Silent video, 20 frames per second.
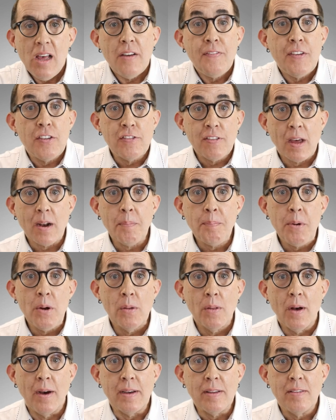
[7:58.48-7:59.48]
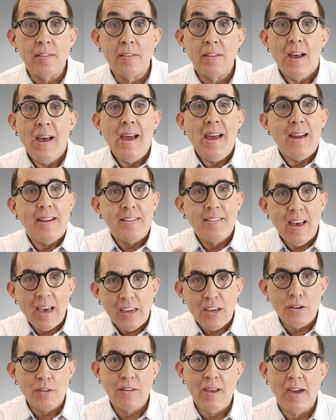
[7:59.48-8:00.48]
If you set up your lights and
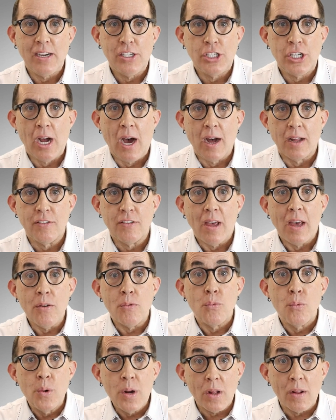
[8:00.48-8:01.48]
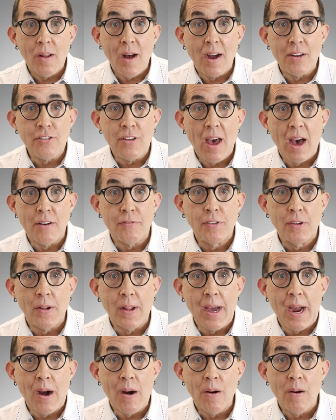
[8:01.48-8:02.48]
take your test shots and realize you have
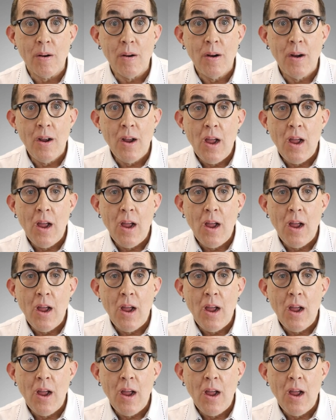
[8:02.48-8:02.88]
glare,